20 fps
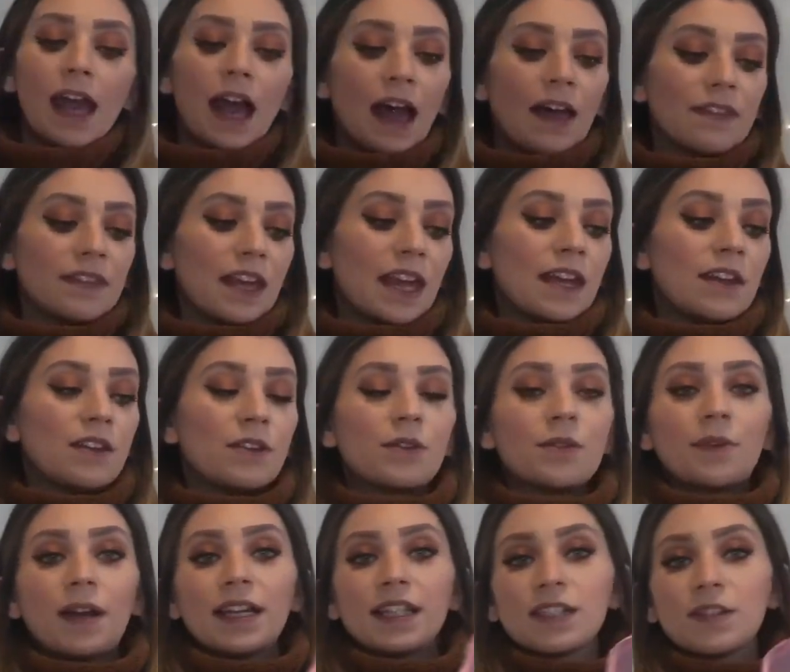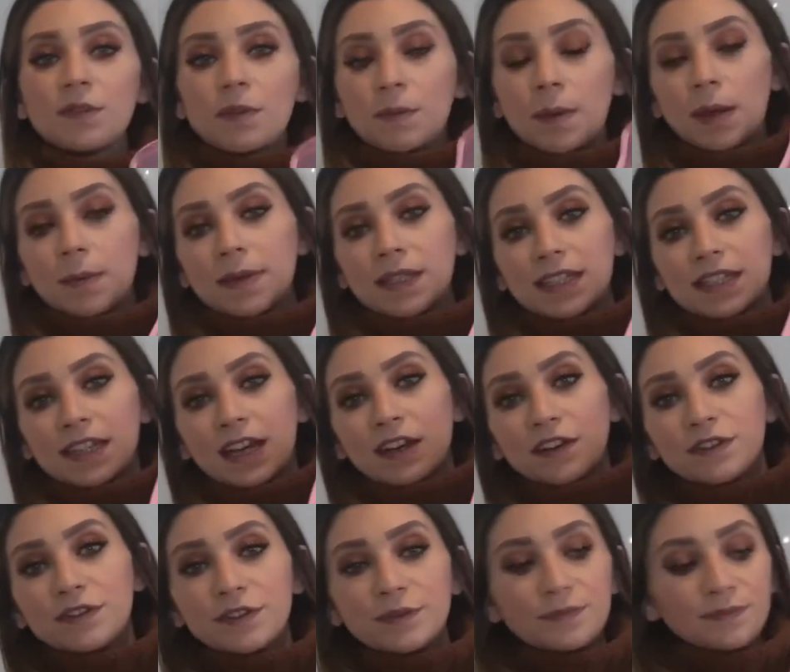And then the rest of the baby
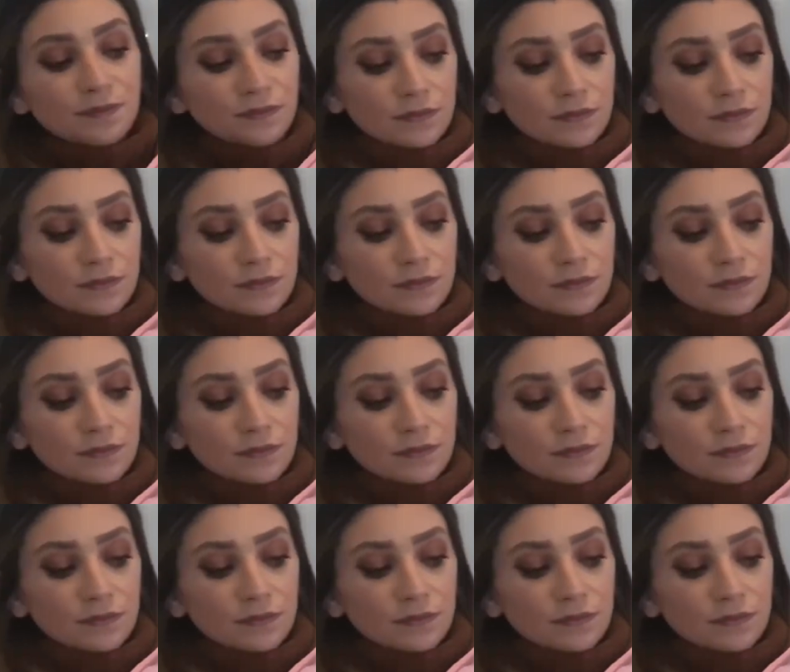stuff